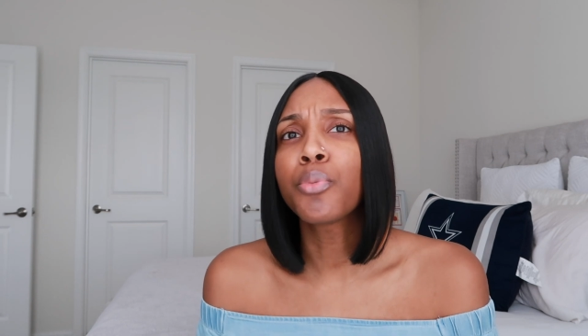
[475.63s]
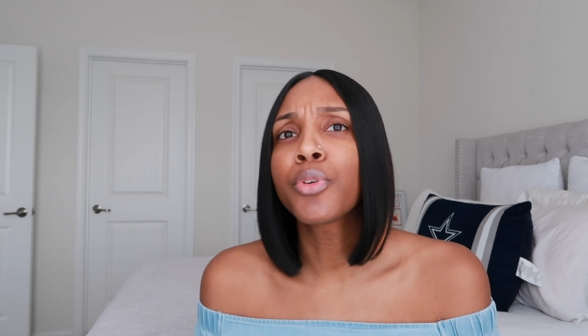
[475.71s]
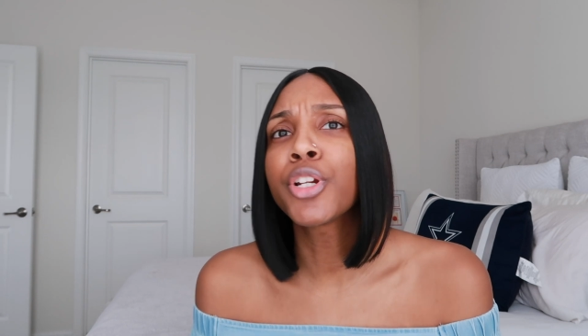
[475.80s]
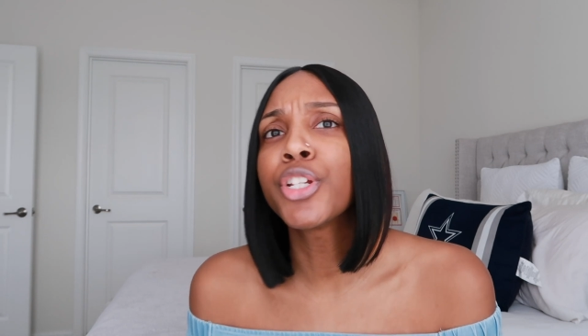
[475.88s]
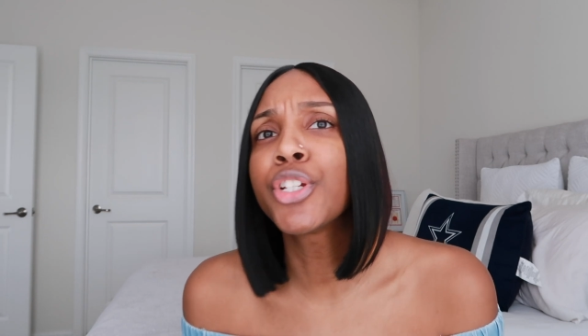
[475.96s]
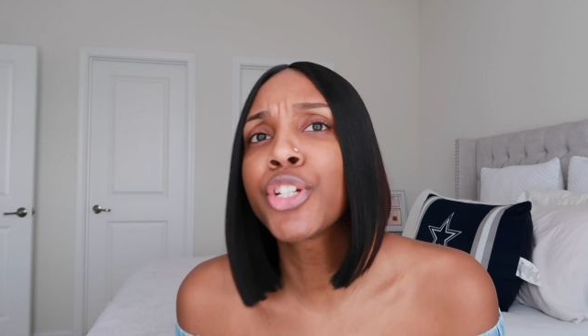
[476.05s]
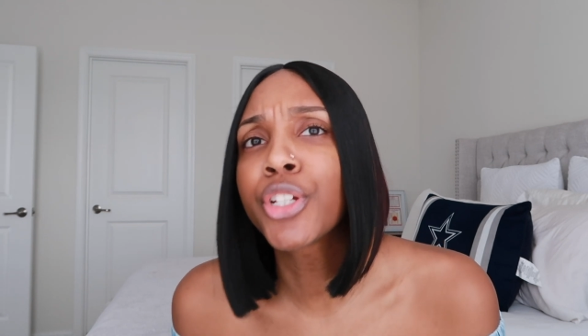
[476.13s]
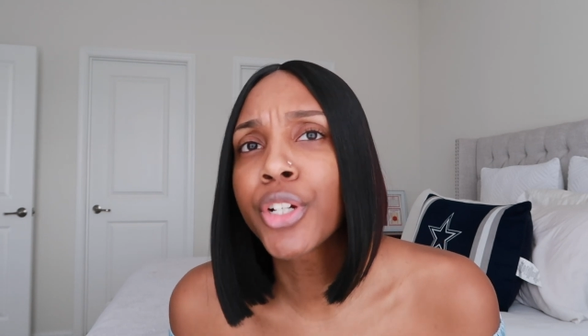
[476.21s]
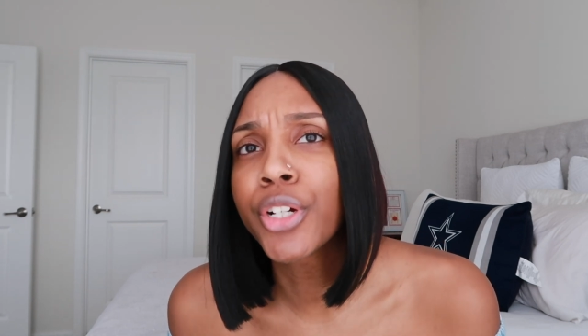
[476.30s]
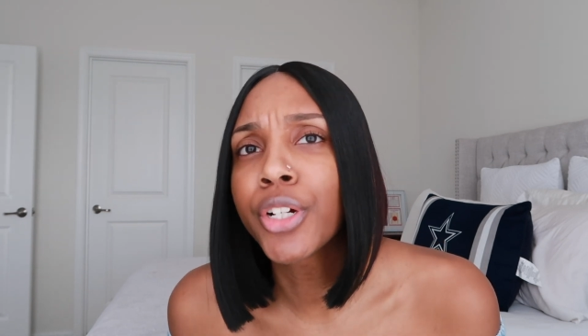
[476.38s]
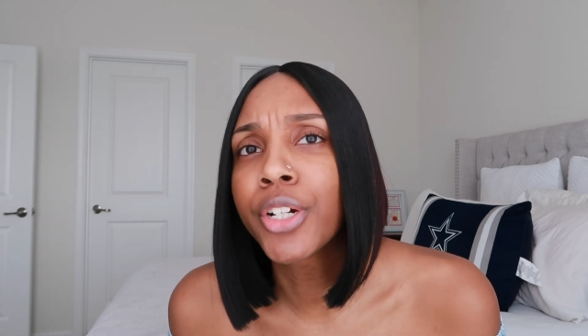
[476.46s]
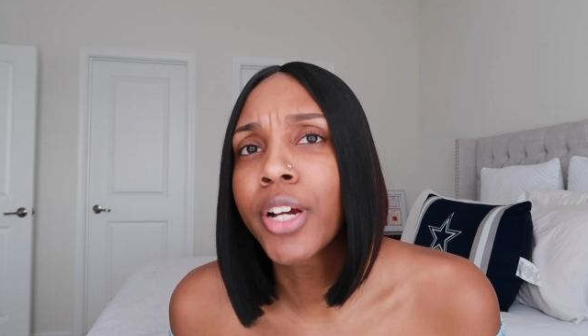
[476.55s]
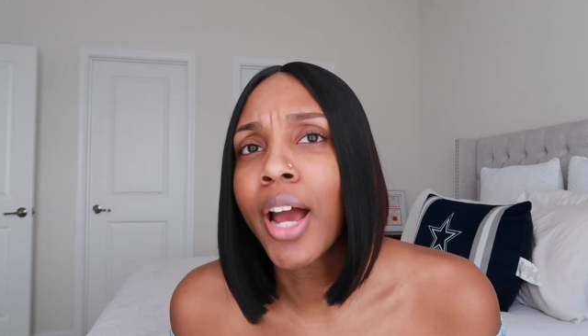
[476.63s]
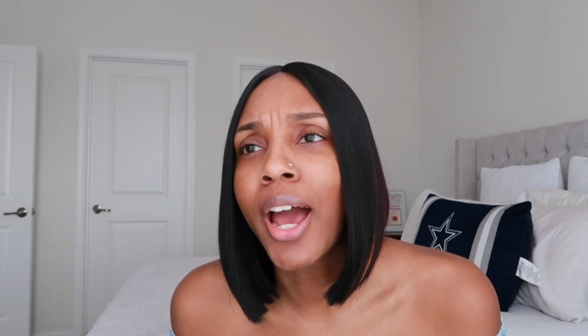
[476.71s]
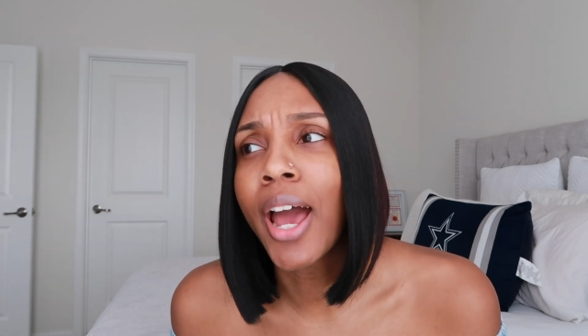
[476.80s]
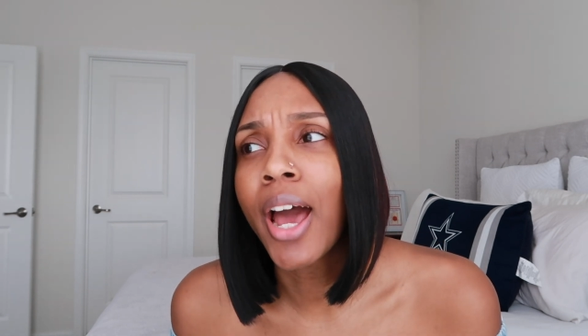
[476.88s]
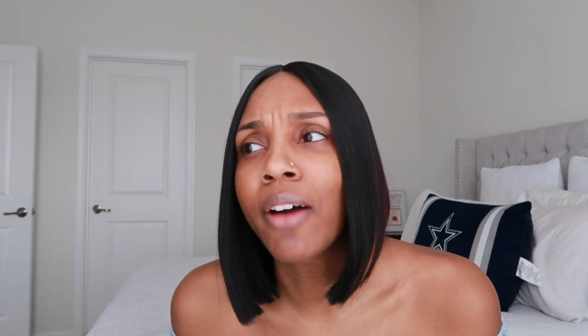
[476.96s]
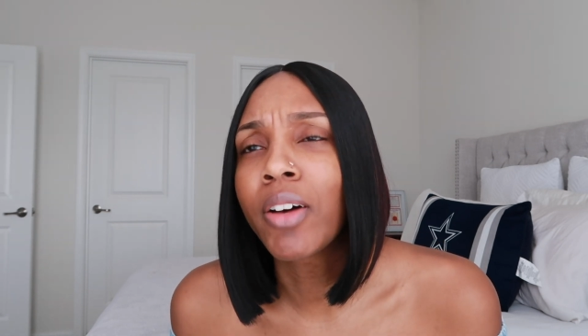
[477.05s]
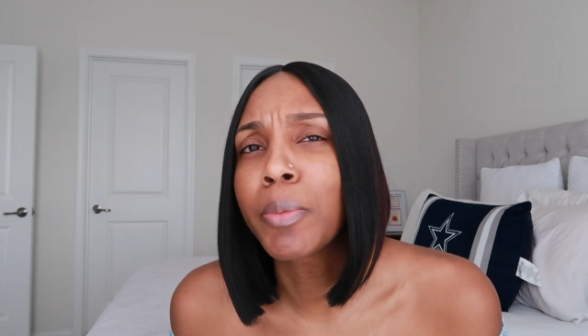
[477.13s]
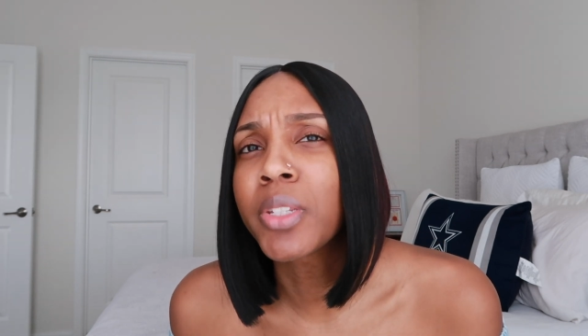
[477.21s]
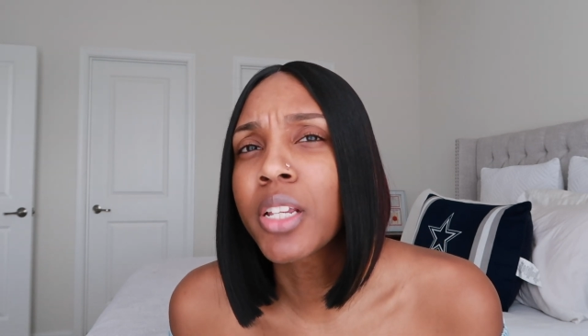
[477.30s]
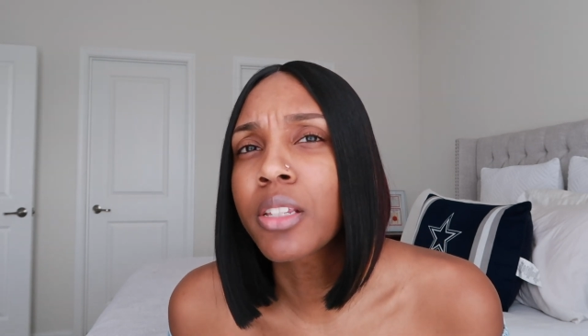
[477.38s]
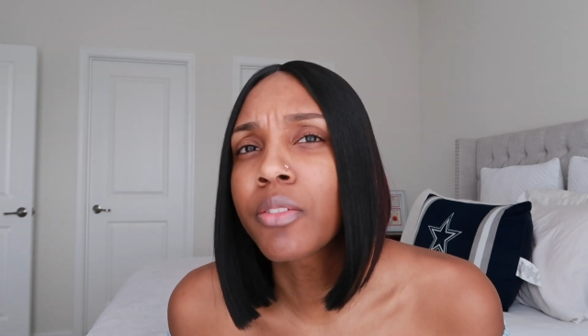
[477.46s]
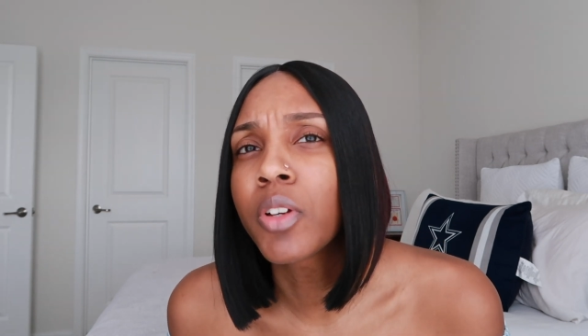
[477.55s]
pretty sure I have
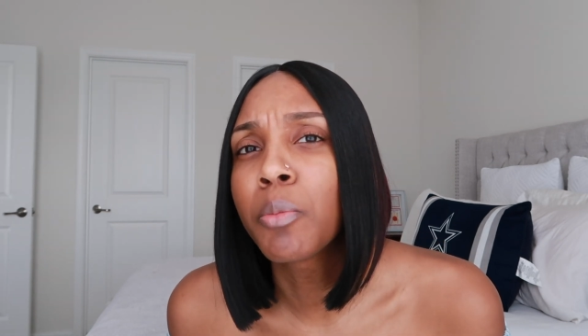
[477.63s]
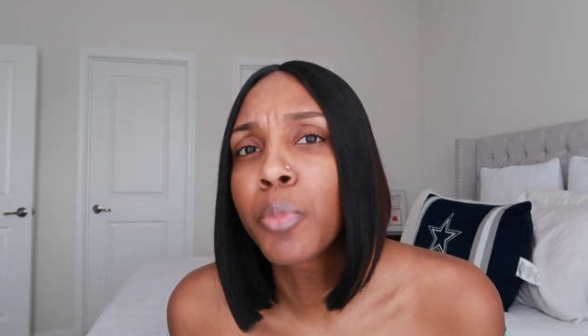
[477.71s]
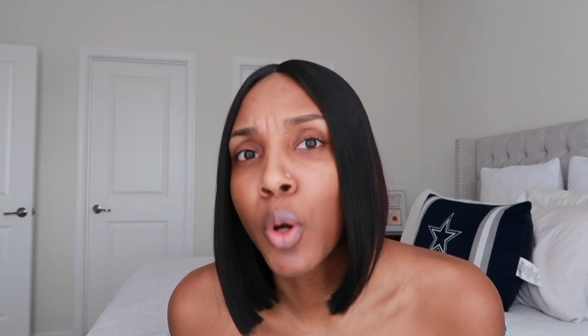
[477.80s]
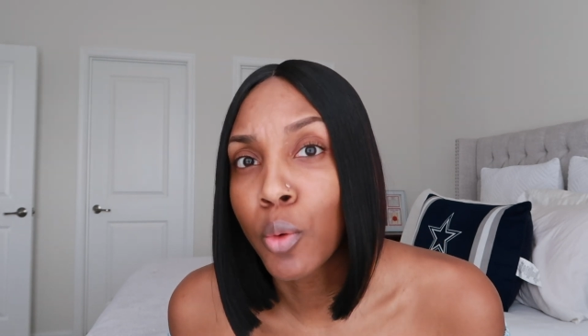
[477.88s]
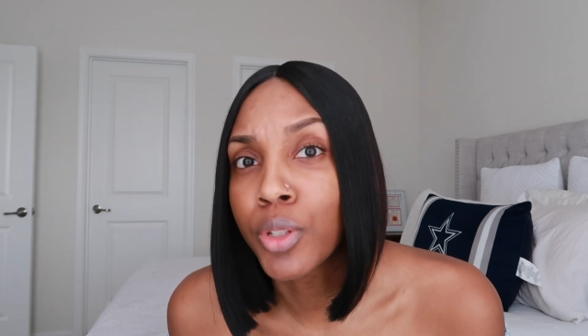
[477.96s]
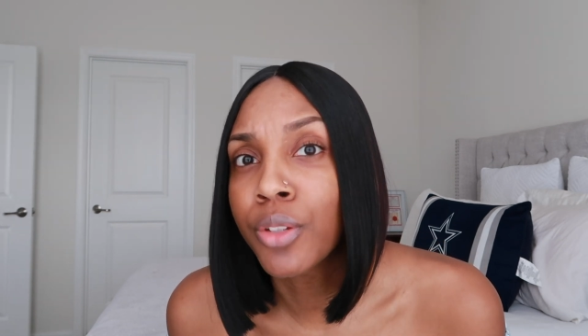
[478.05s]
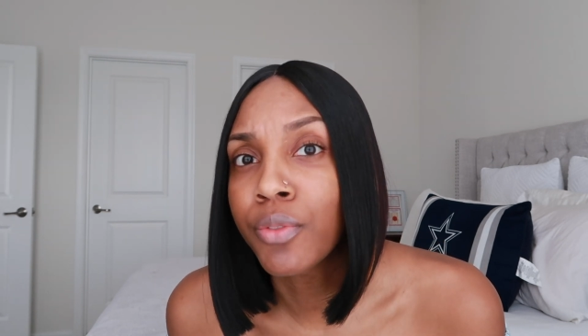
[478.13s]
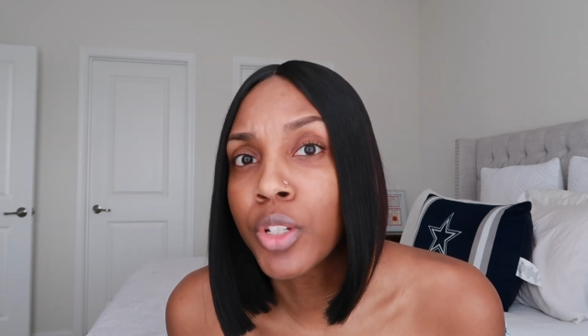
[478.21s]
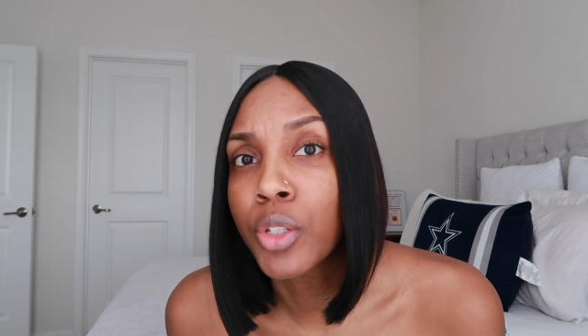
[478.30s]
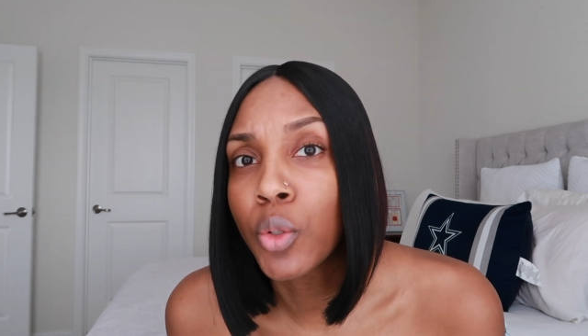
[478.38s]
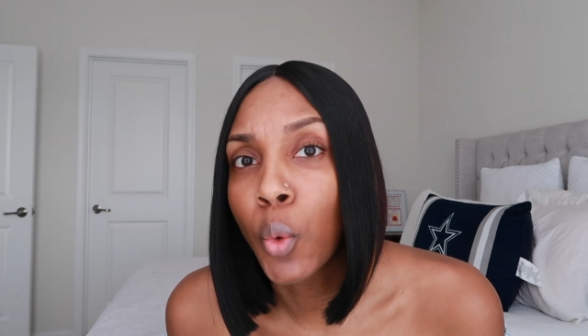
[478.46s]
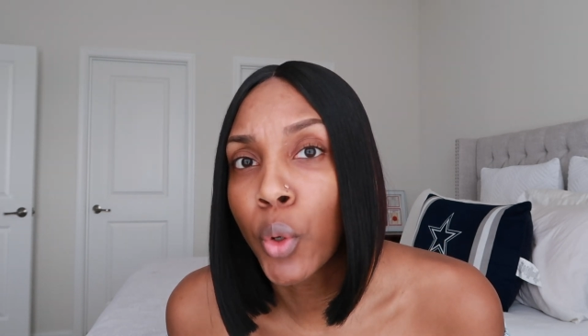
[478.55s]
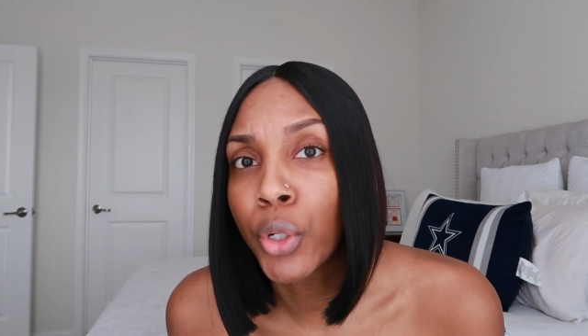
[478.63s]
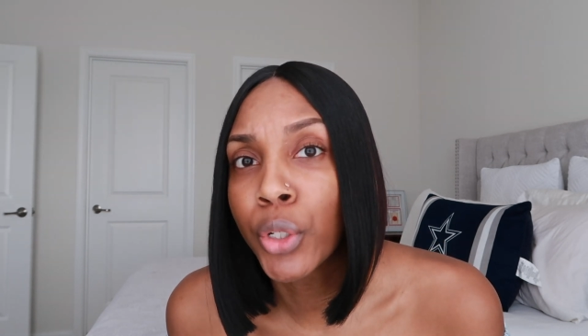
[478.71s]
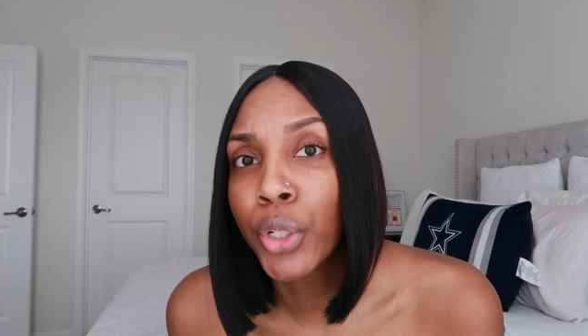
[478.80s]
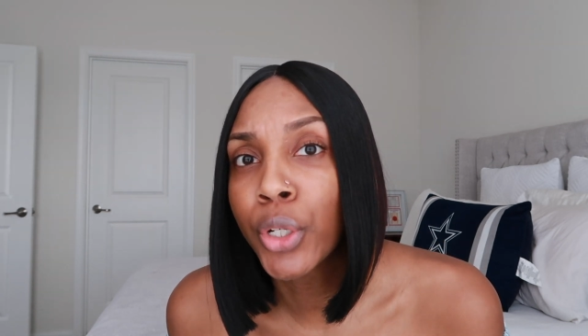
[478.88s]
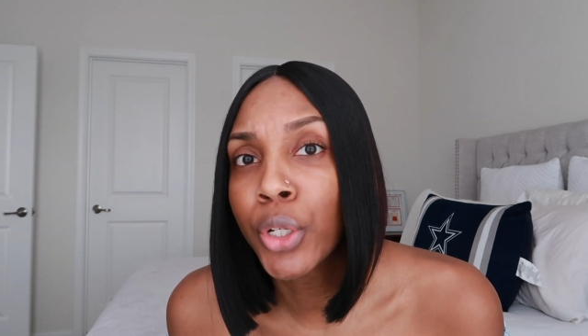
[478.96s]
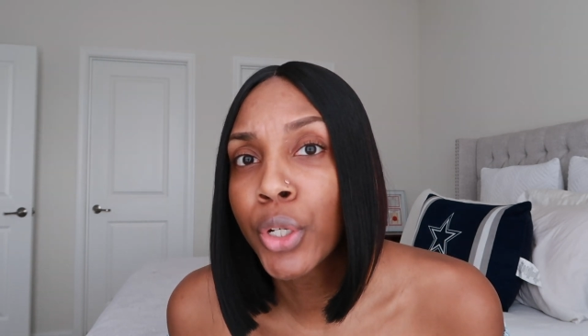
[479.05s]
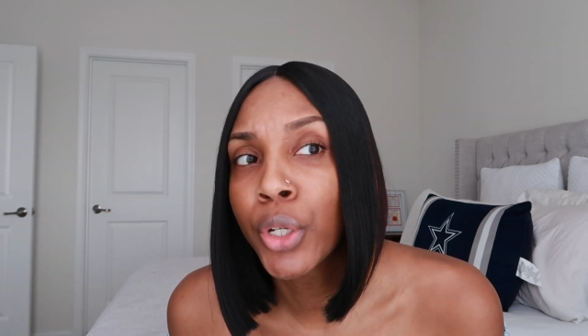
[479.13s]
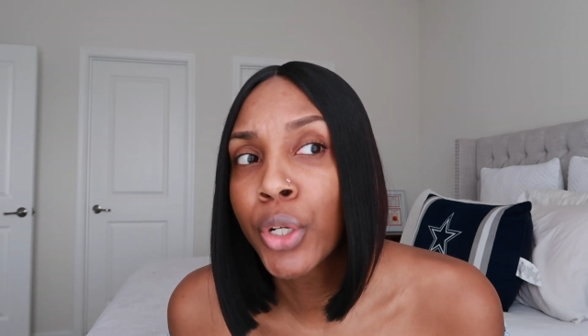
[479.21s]
obsessive compulsive disorder